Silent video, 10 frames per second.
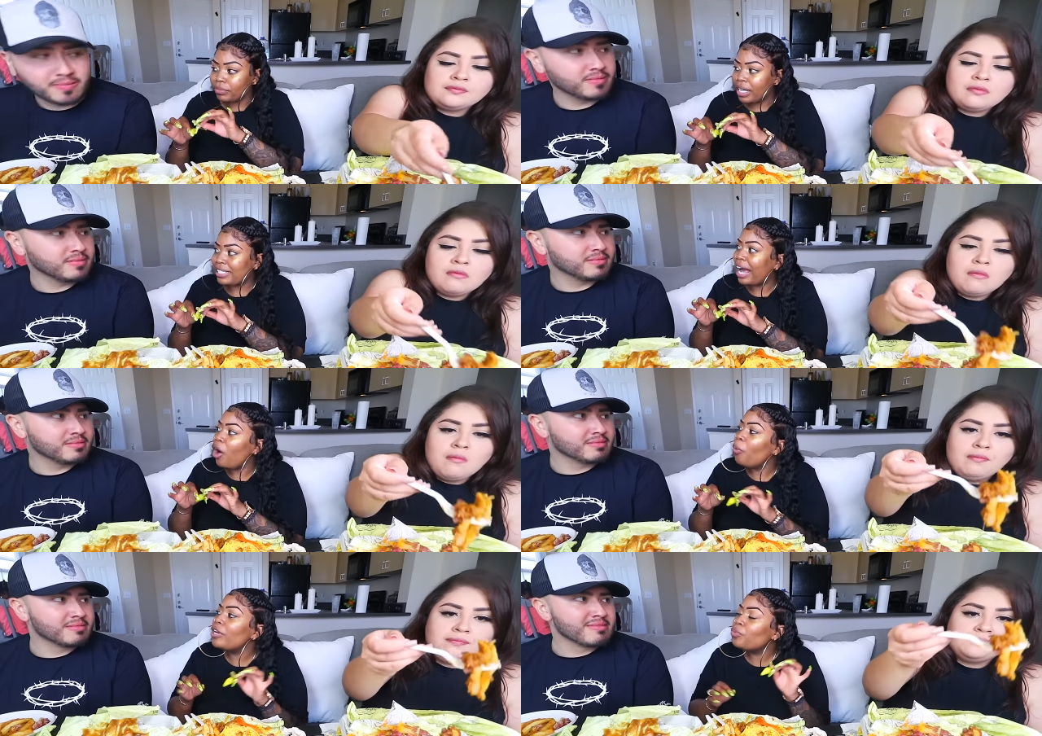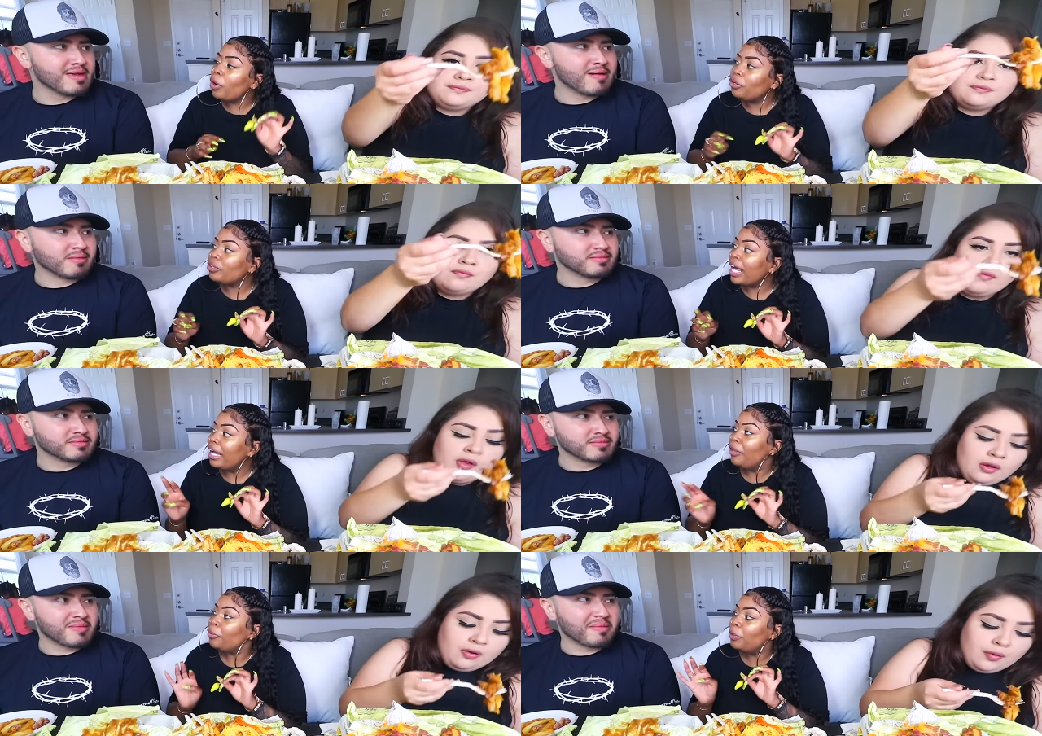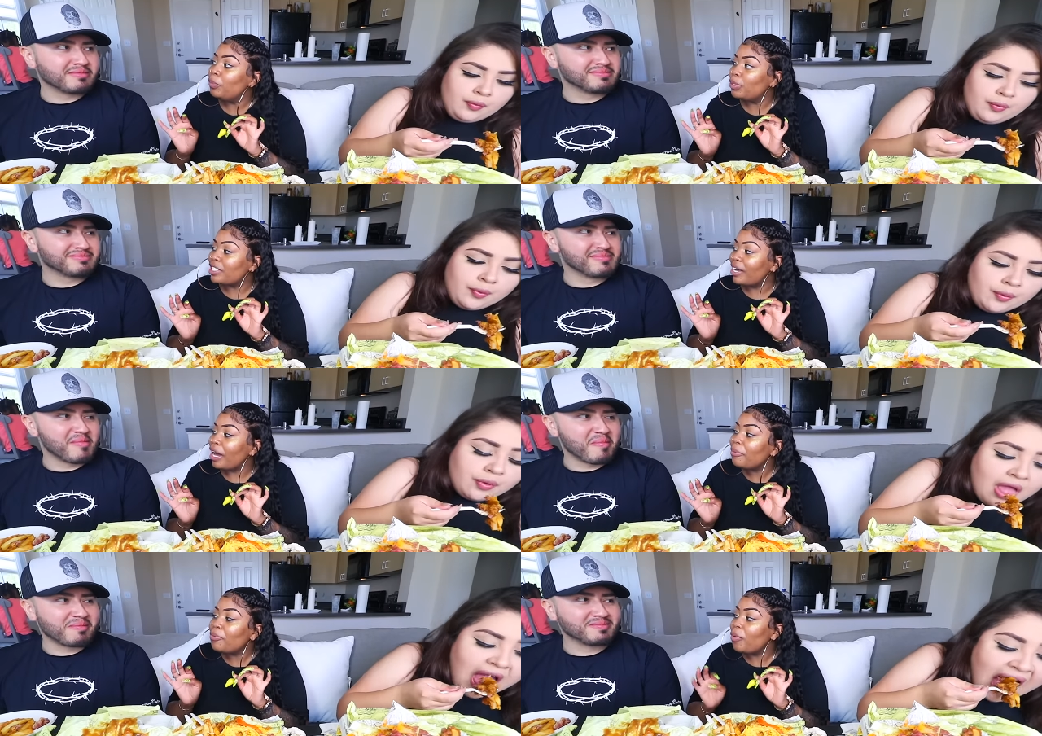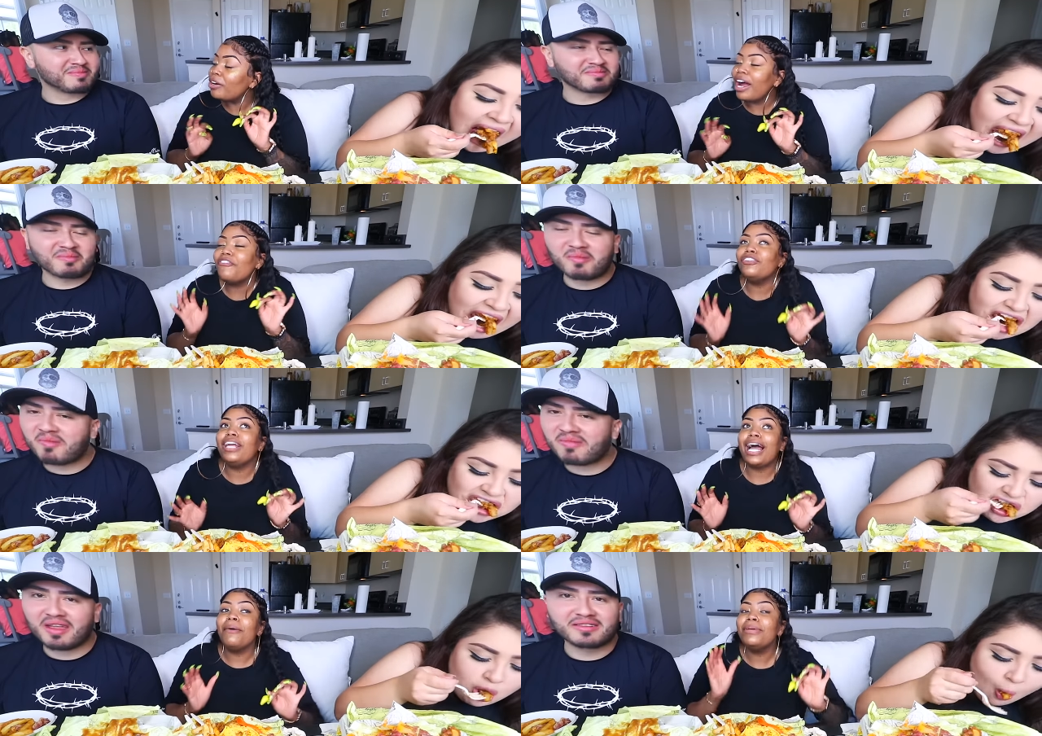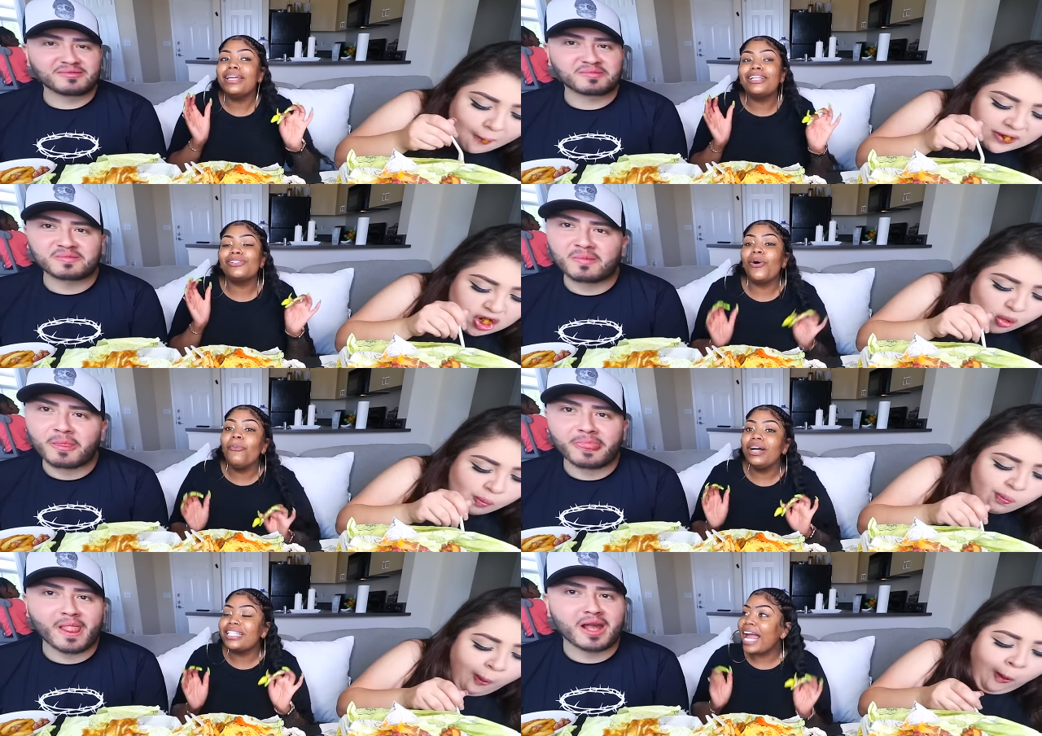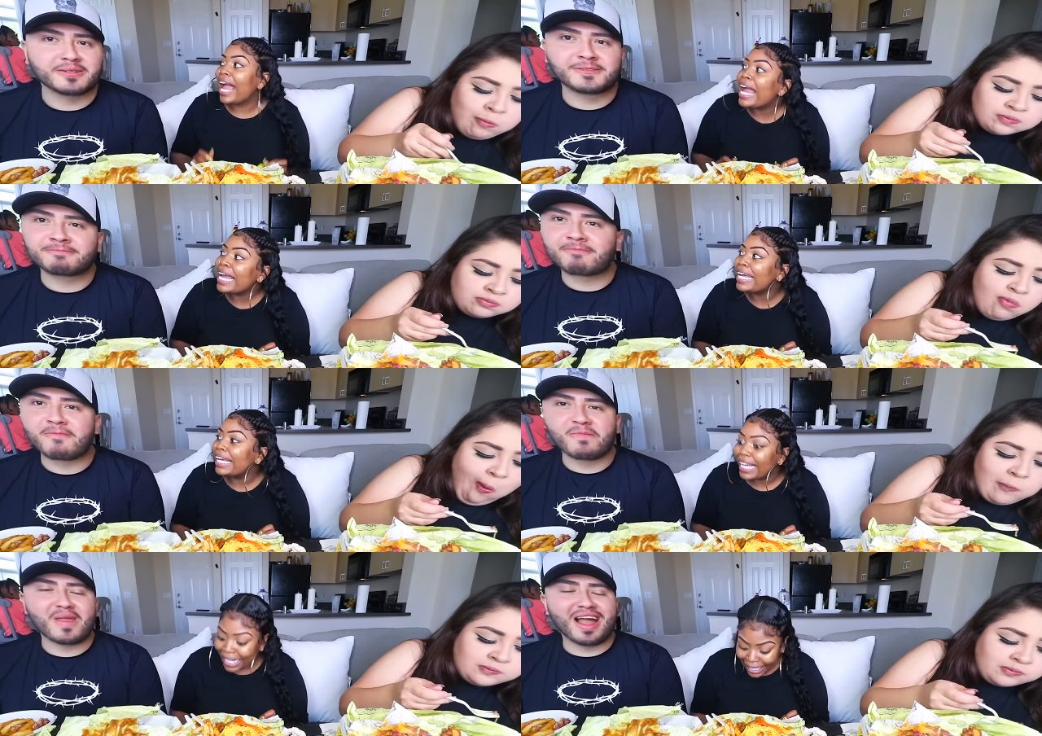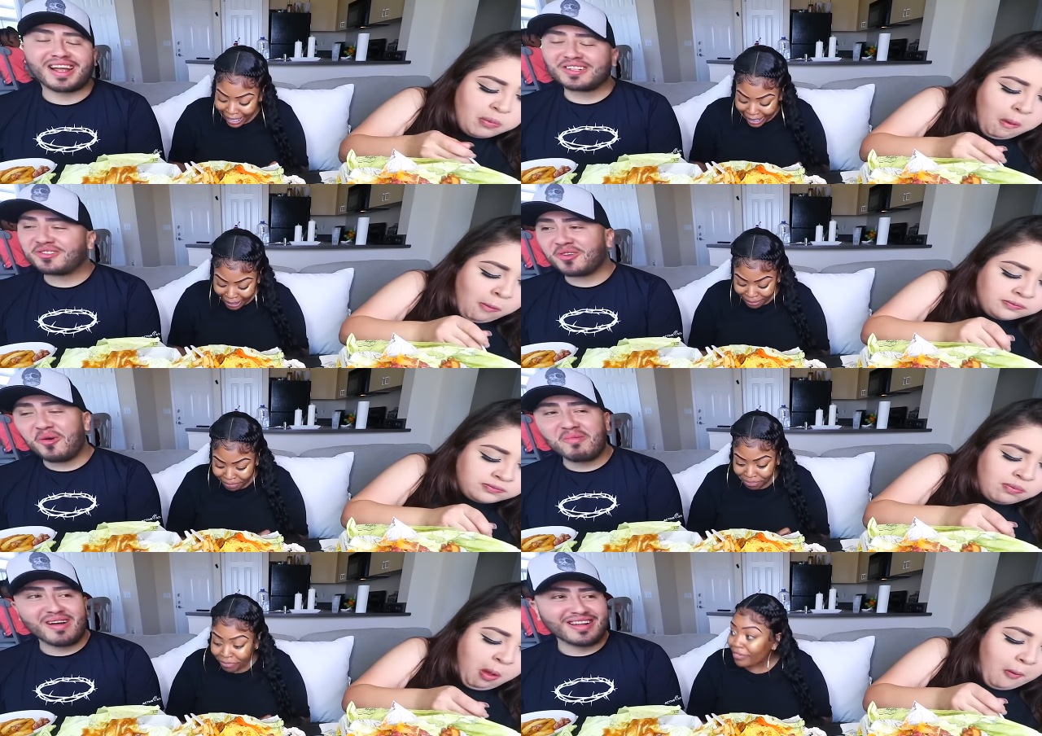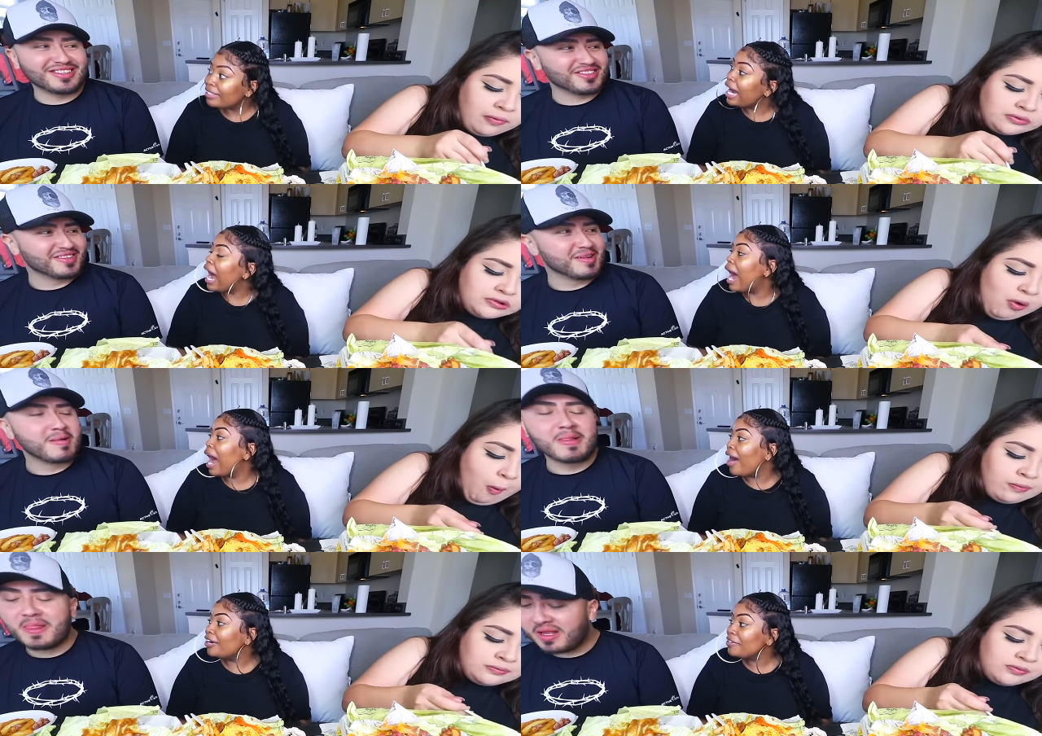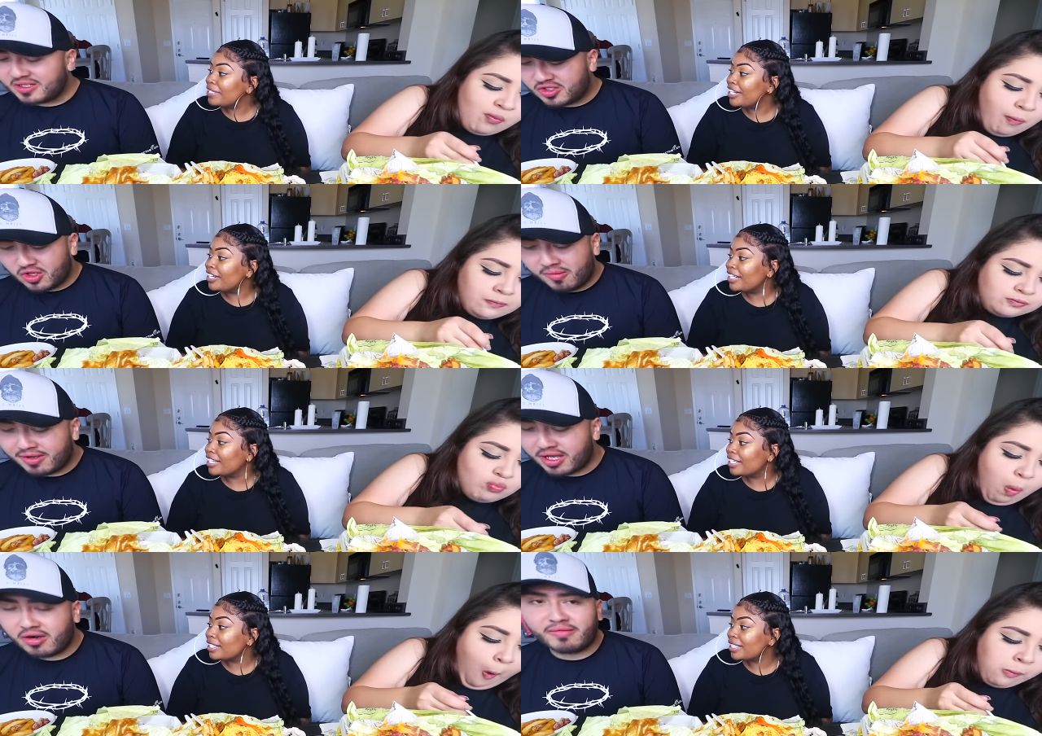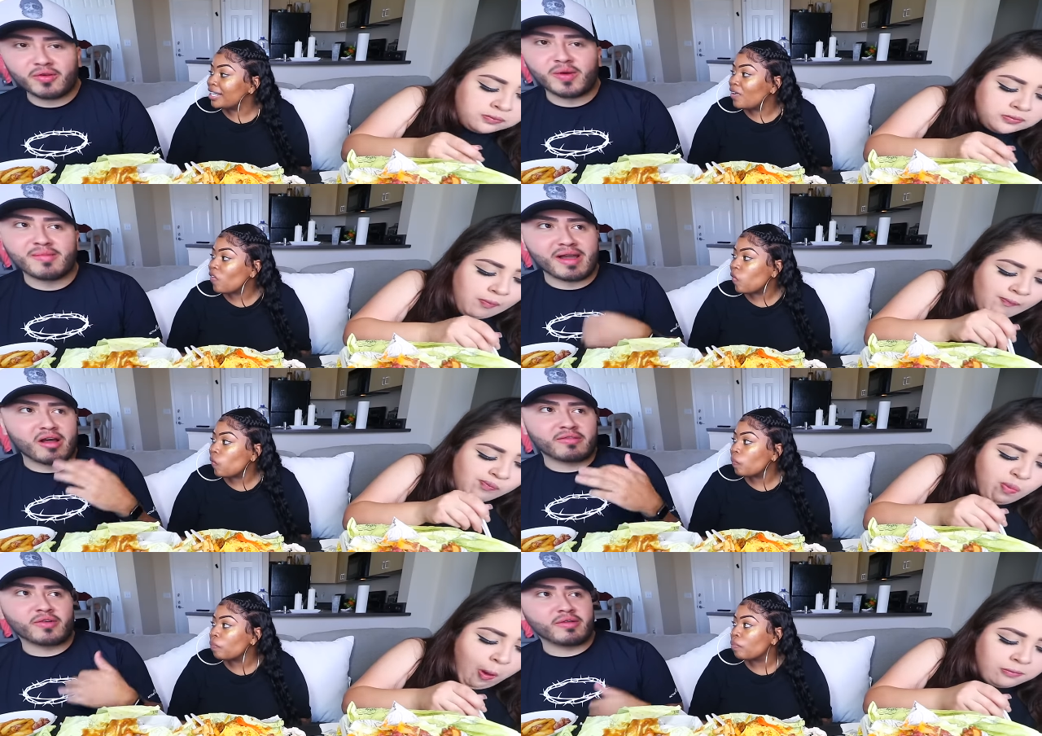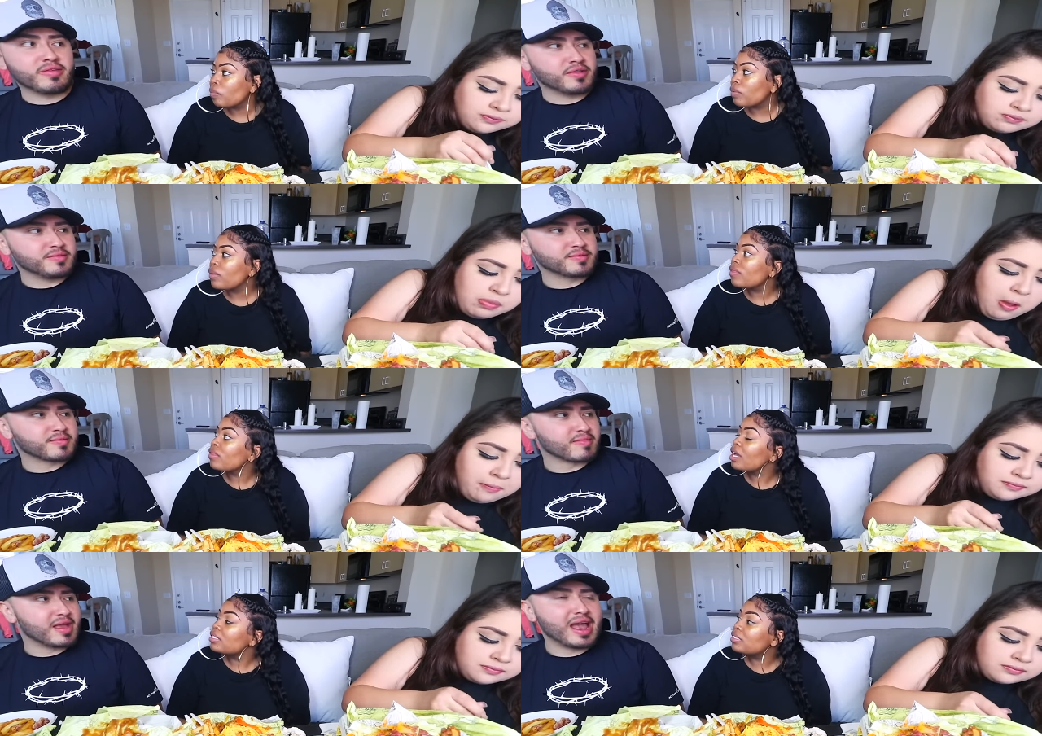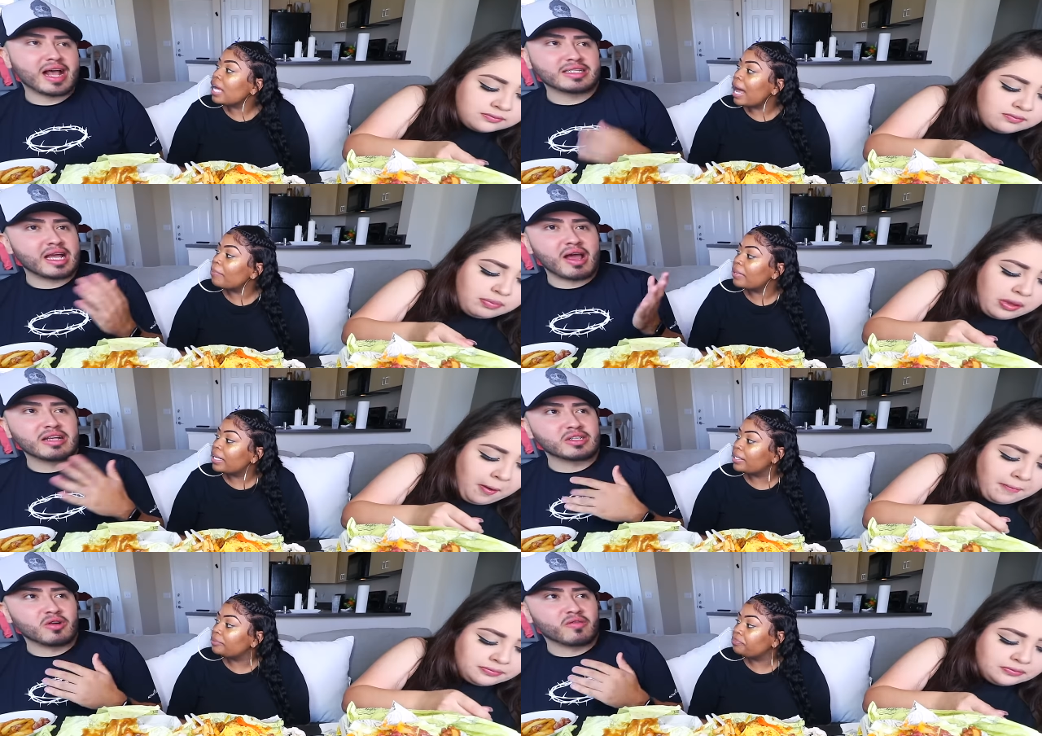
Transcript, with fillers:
Speaker 1: Cause I always wonder, like other people's channel. I be wondering. I feel like I be getting so much hate.
Speaker 2: I get so much. Nuh-uh. Are you serious? So much. I don't even read my health review. It Stop has, now it. has like